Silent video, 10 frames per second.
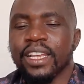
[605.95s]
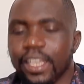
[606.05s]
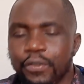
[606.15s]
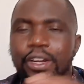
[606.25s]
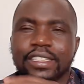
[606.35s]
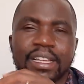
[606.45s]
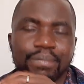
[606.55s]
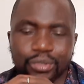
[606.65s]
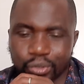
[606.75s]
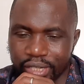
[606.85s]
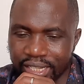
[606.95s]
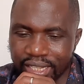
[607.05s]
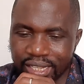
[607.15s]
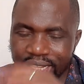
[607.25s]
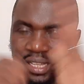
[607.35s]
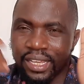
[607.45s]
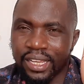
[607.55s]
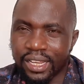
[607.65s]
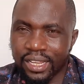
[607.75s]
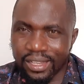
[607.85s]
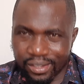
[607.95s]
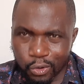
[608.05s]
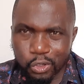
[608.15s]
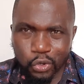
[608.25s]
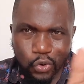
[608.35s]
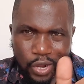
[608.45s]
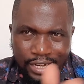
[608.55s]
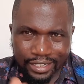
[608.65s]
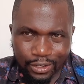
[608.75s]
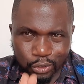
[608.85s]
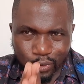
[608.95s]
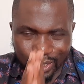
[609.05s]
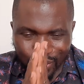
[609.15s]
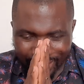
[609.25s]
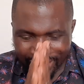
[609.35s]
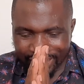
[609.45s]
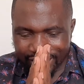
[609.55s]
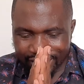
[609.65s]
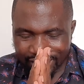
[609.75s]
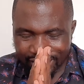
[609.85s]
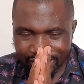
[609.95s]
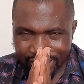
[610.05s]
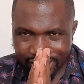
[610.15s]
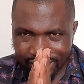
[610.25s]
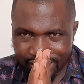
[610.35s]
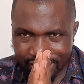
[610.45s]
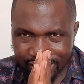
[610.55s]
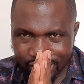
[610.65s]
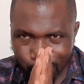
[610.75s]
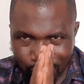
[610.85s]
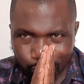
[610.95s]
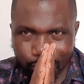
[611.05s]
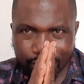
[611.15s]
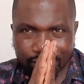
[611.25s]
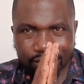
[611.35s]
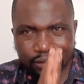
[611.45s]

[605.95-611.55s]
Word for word: If, for example, today, Ruto and Kalonzo were to agree to work together